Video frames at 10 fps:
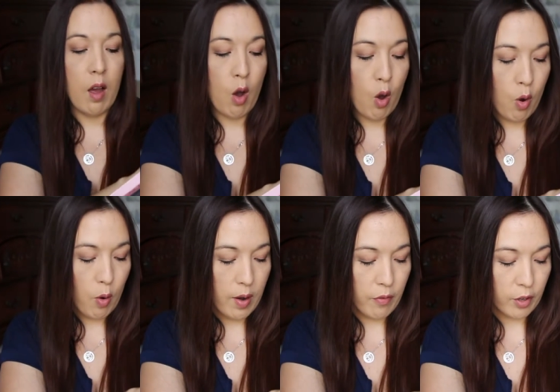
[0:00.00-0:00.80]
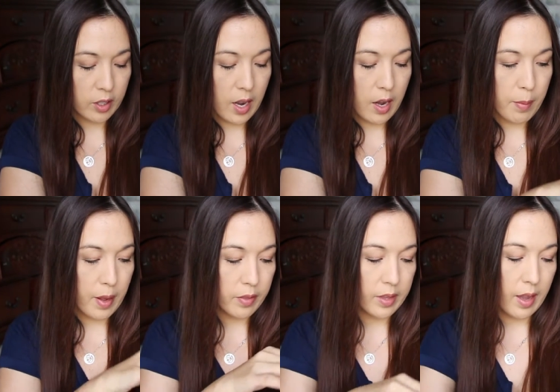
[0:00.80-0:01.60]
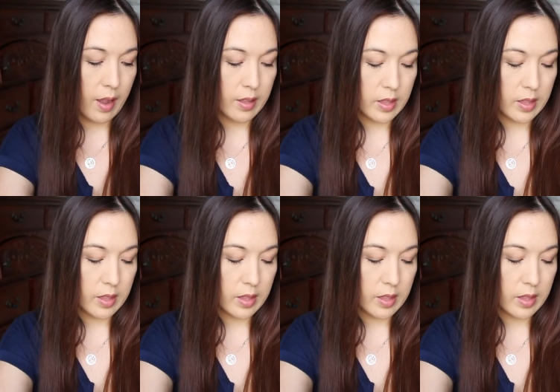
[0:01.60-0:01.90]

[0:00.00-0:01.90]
Oh, I forgot about that.